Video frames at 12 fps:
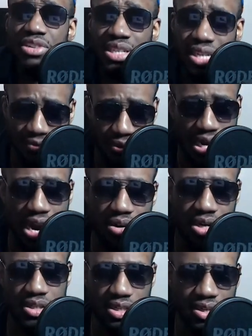level
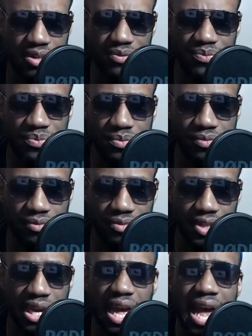character.
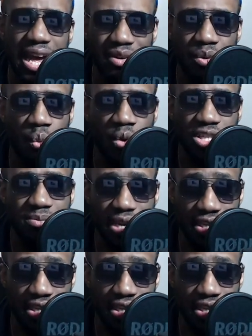And what makes